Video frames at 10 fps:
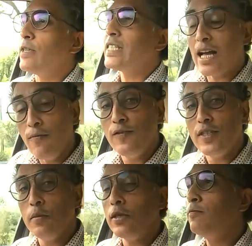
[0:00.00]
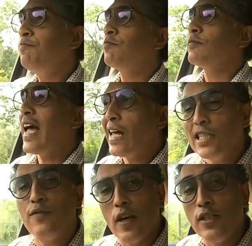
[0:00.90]
it's comfortable and
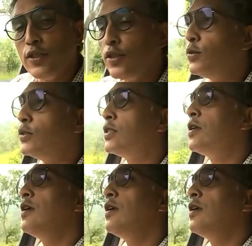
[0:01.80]
it's fun to use.